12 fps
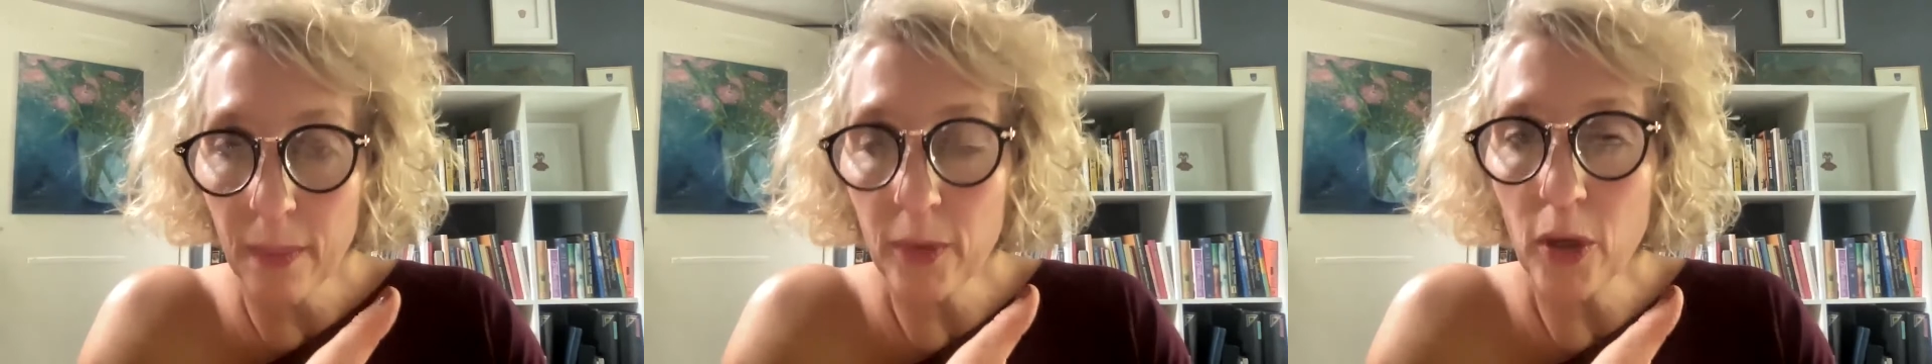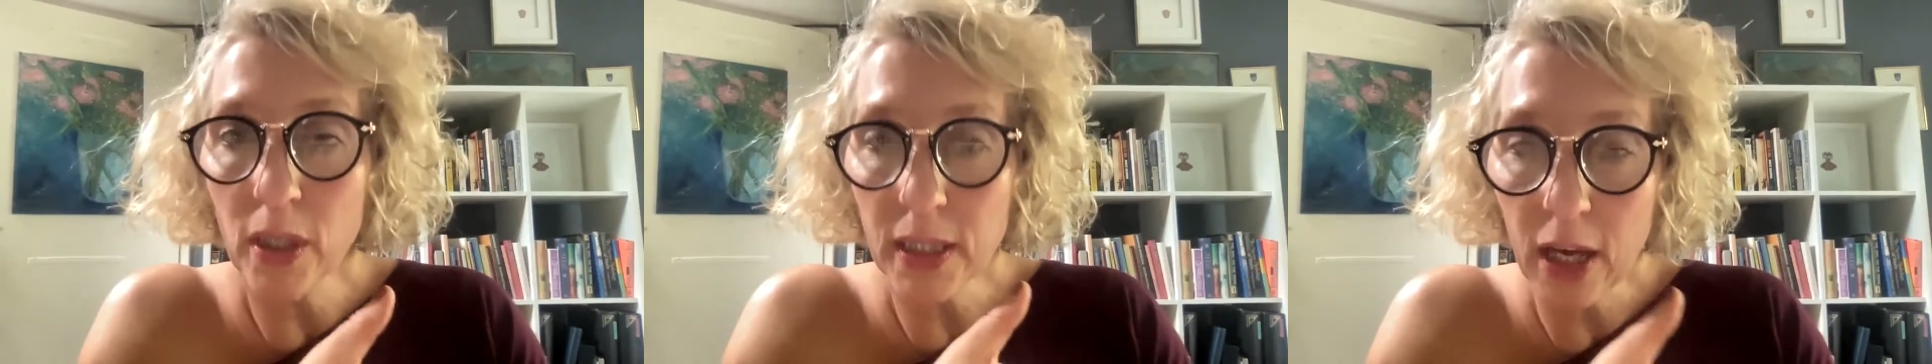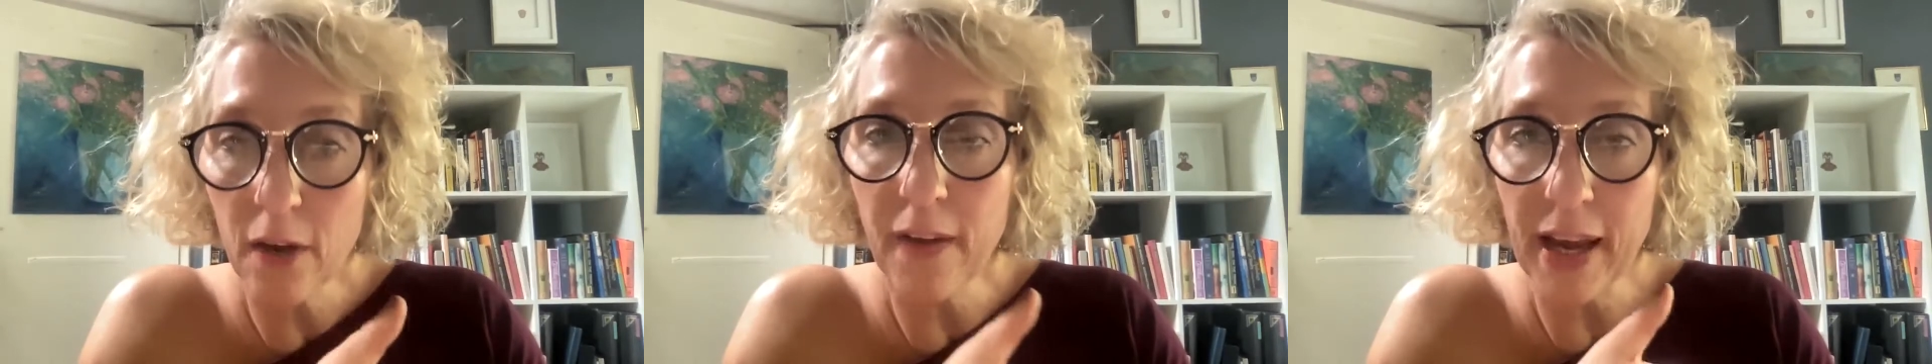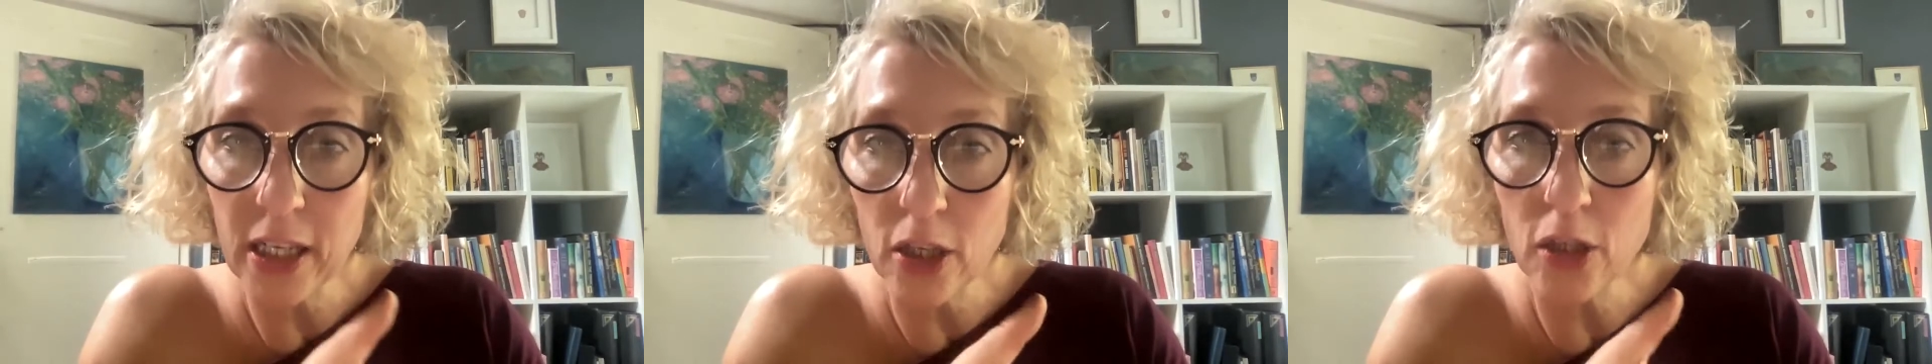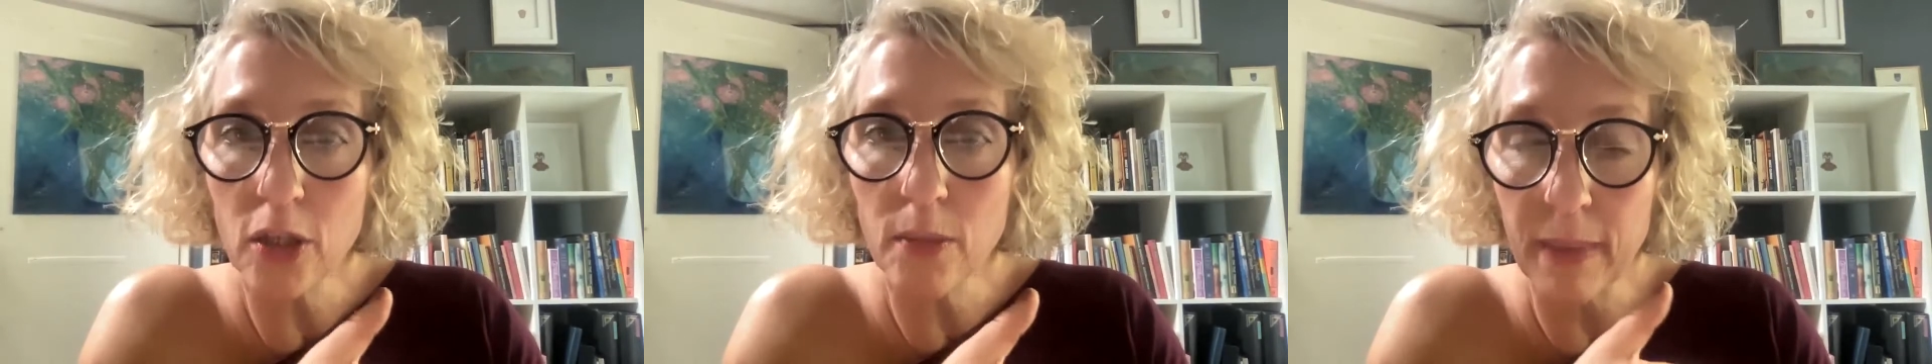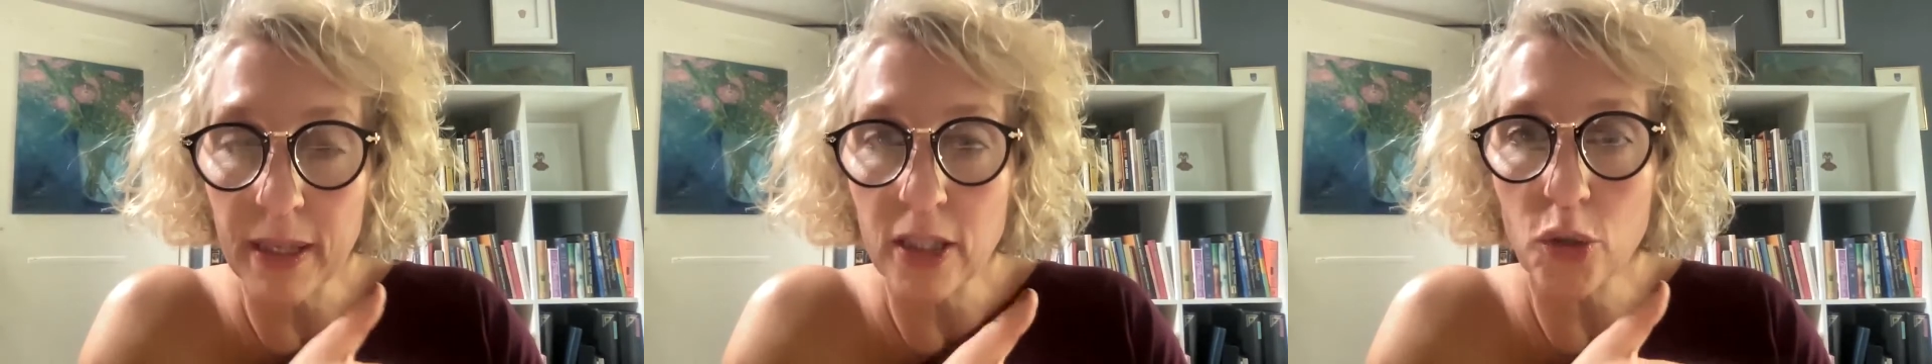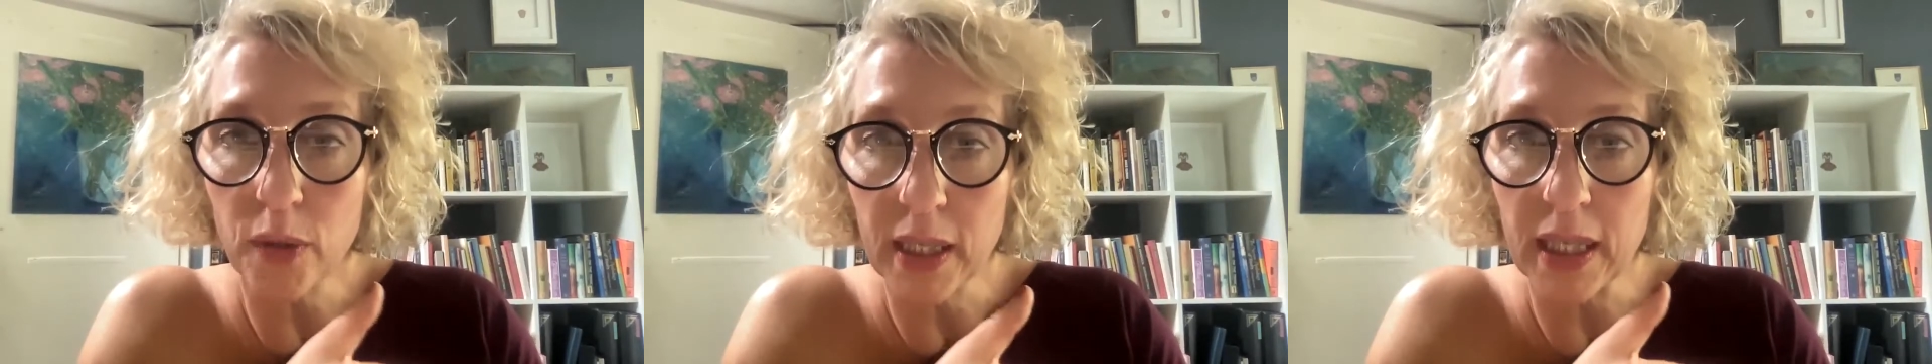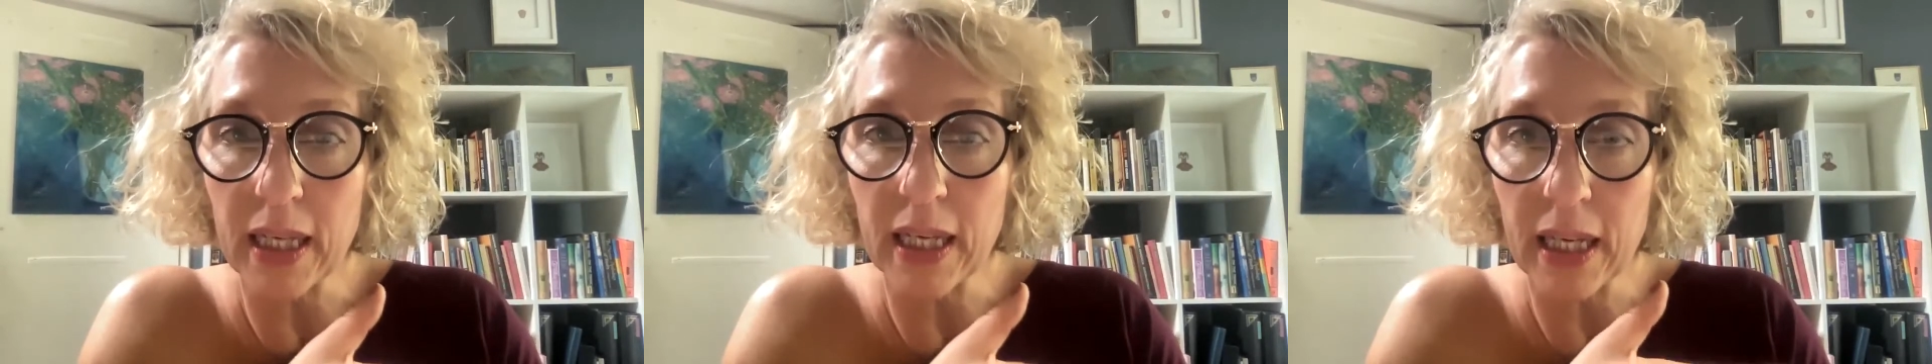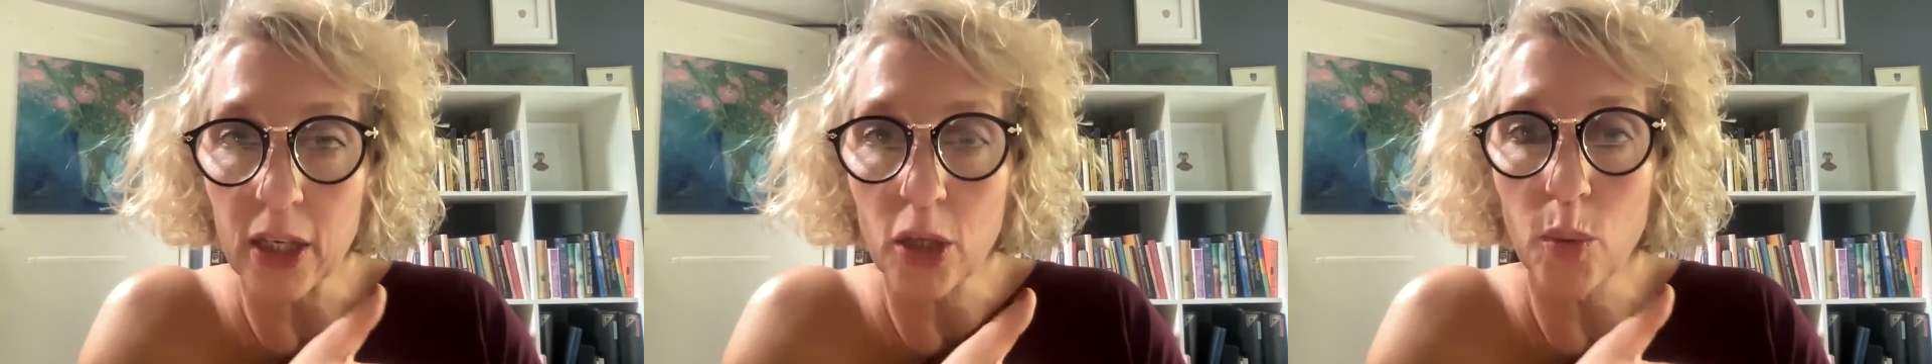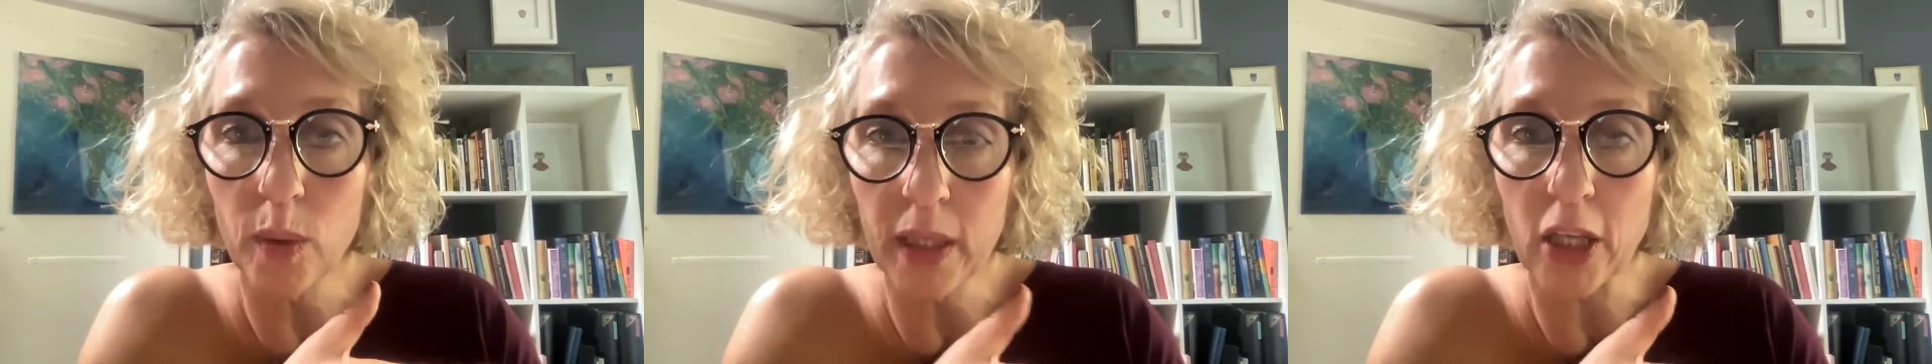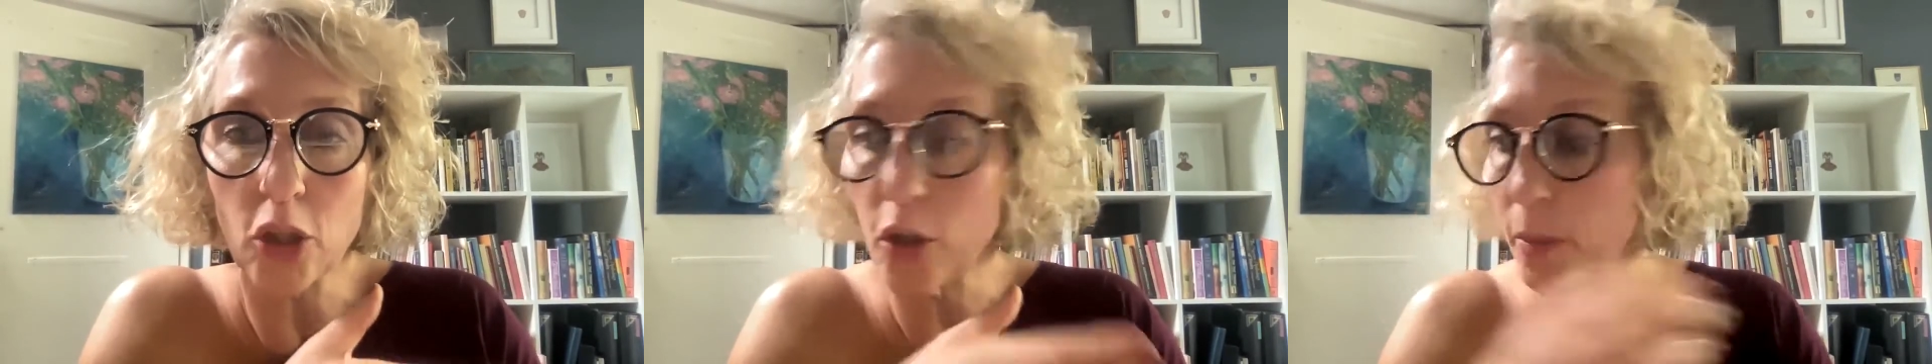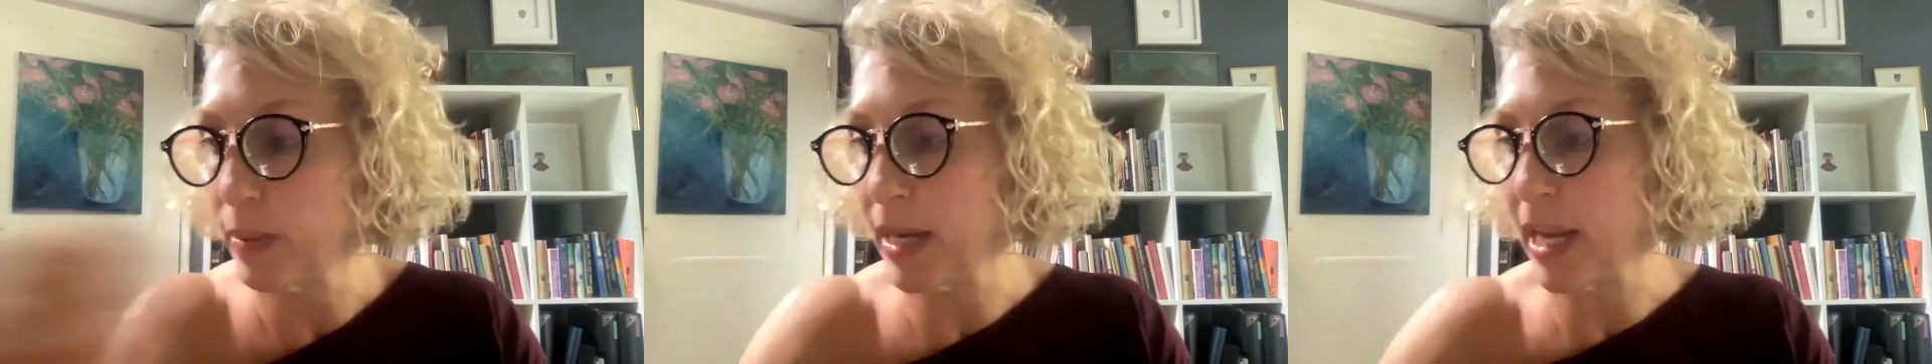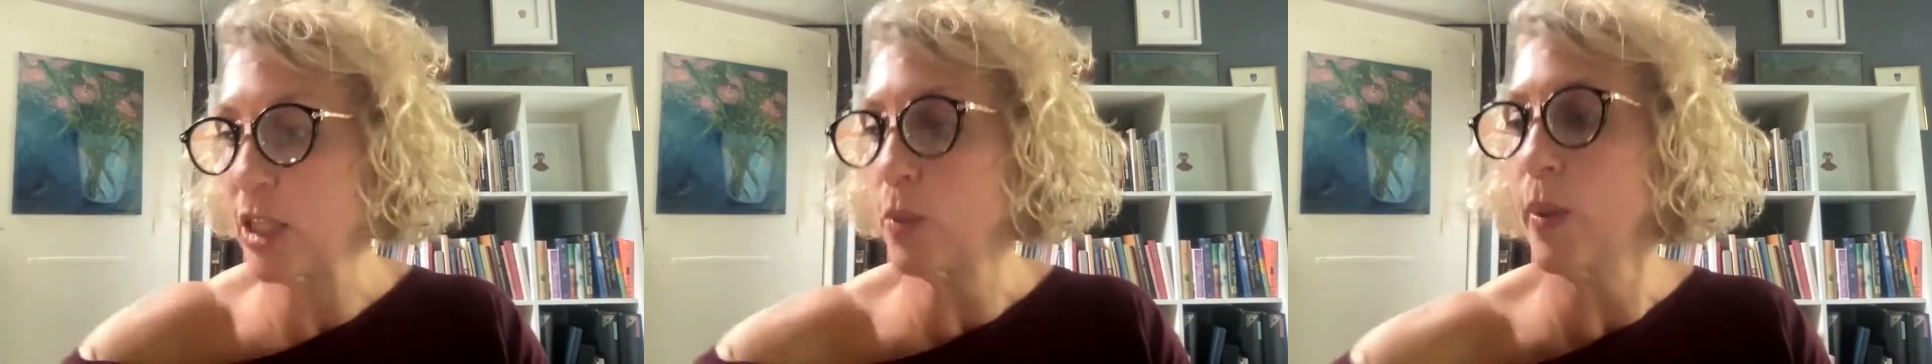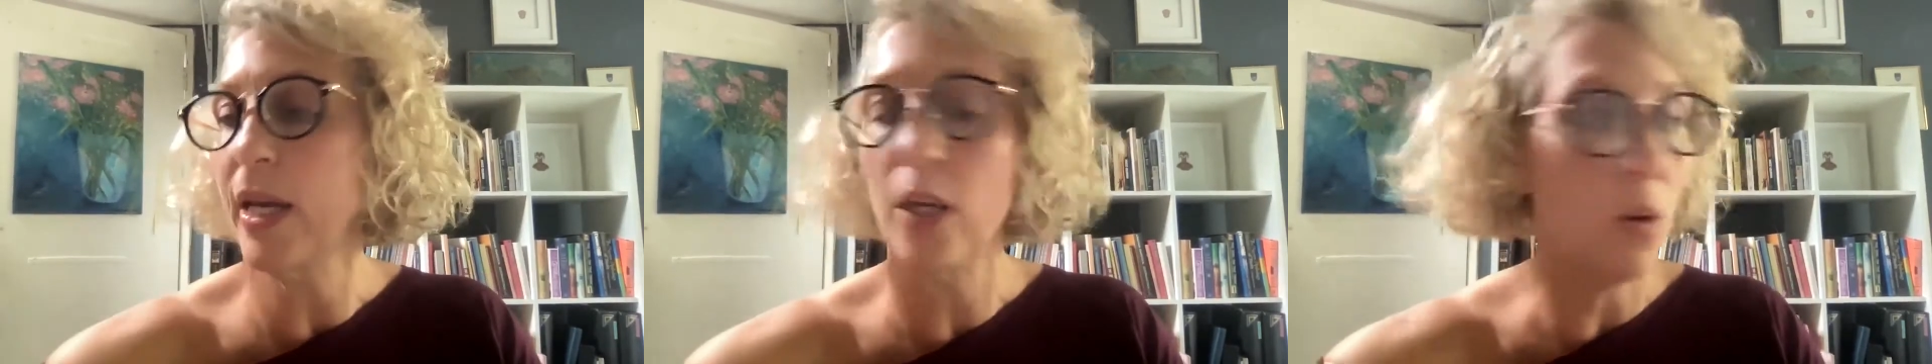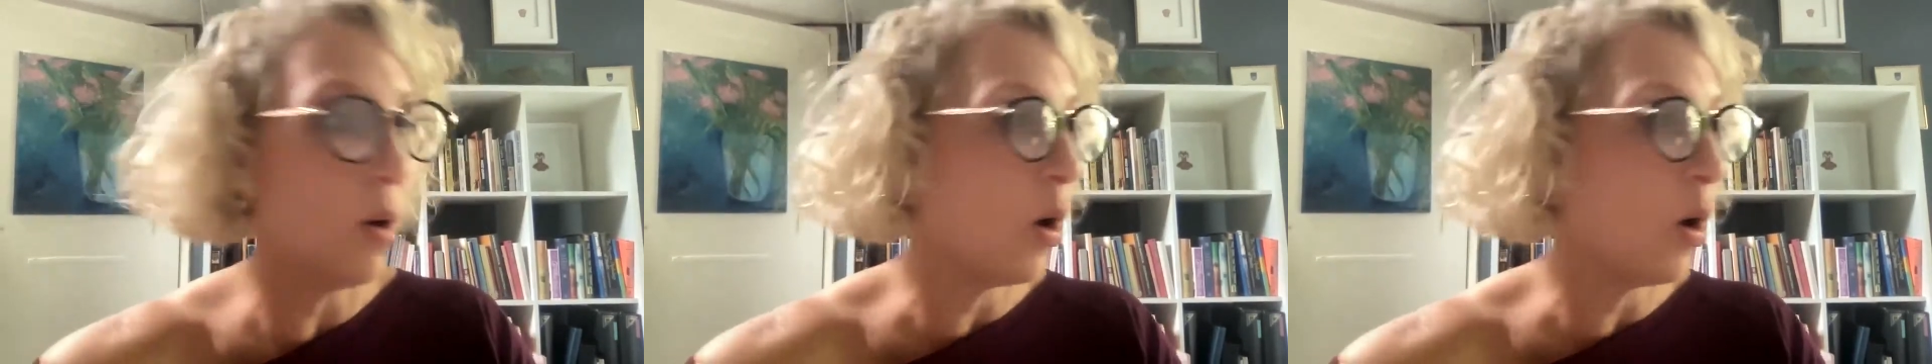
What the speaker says: I'm going to say, of 8 months to a year, you will get to a place where you're